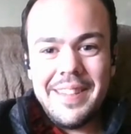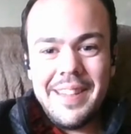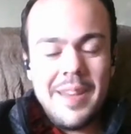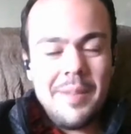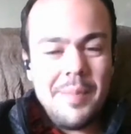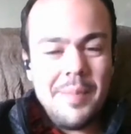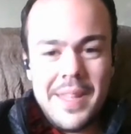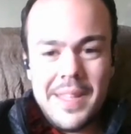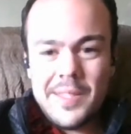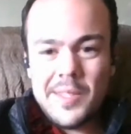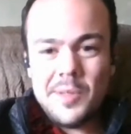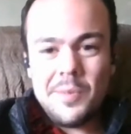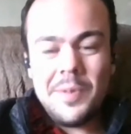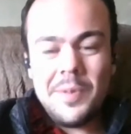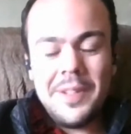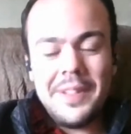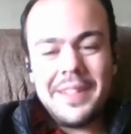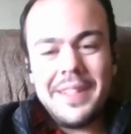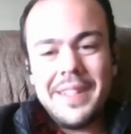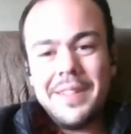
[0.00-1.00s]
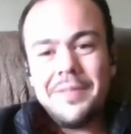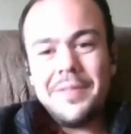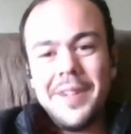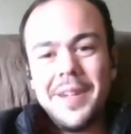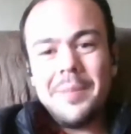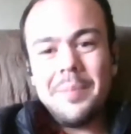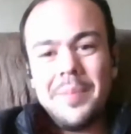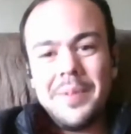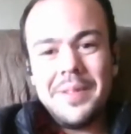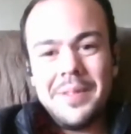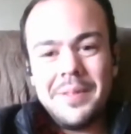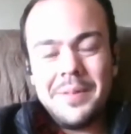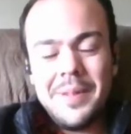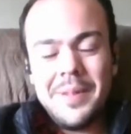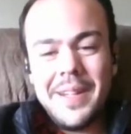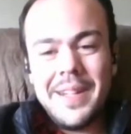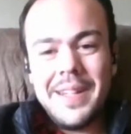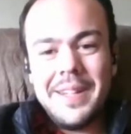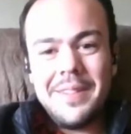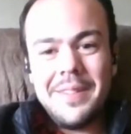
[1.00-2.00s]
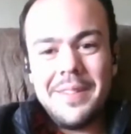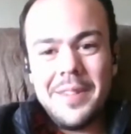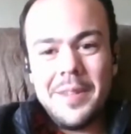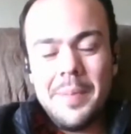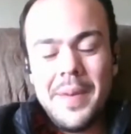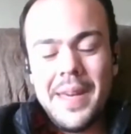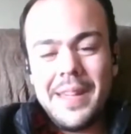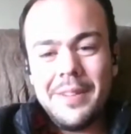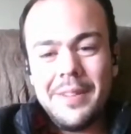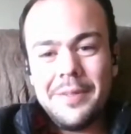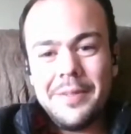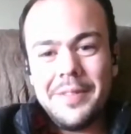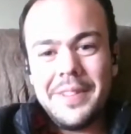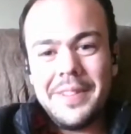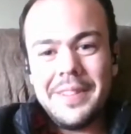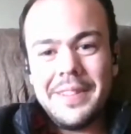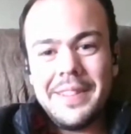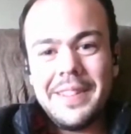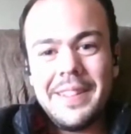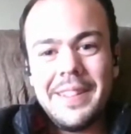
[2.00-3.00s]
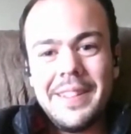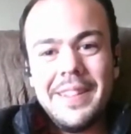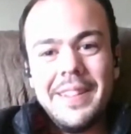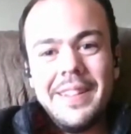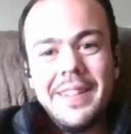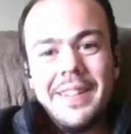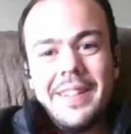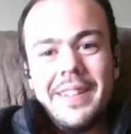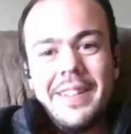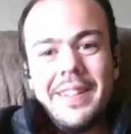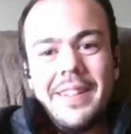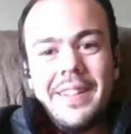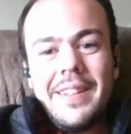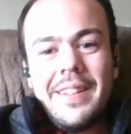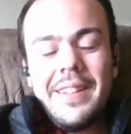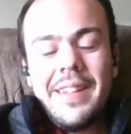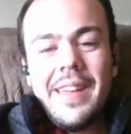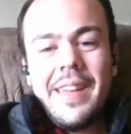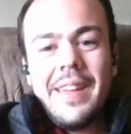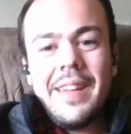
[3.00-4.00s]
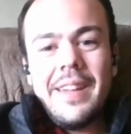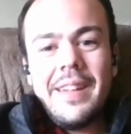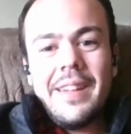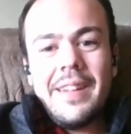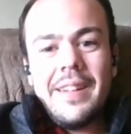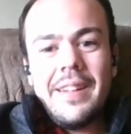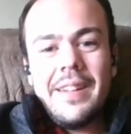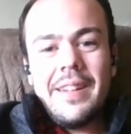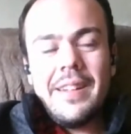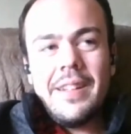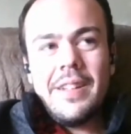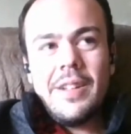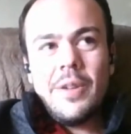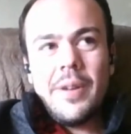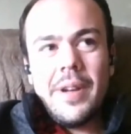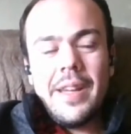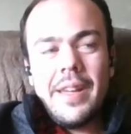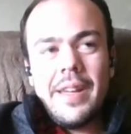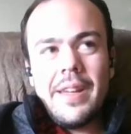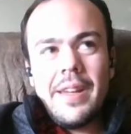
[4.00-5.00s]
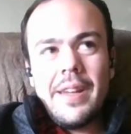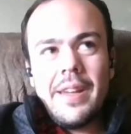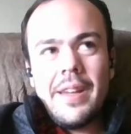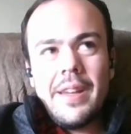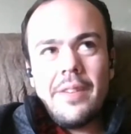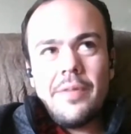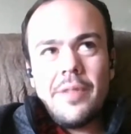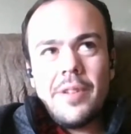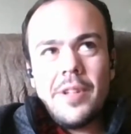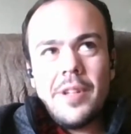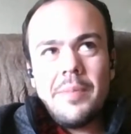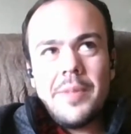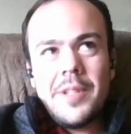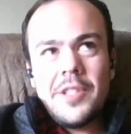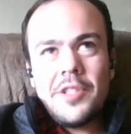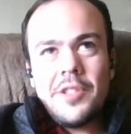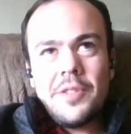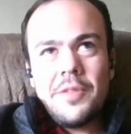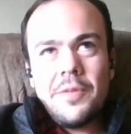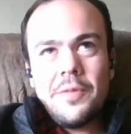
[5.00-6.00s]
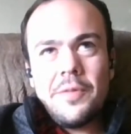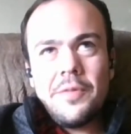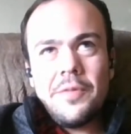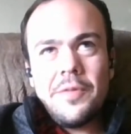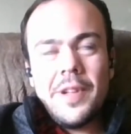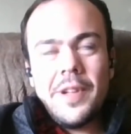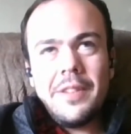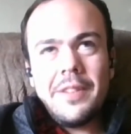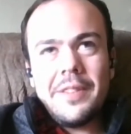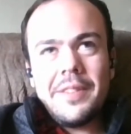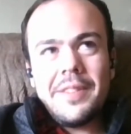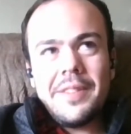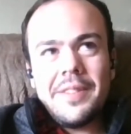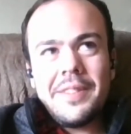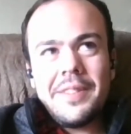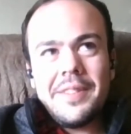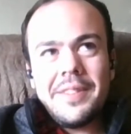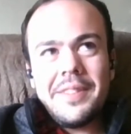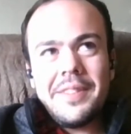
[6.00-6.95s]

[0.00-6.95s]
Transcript: I may as well give up right here on the battlefield. And, I very much felt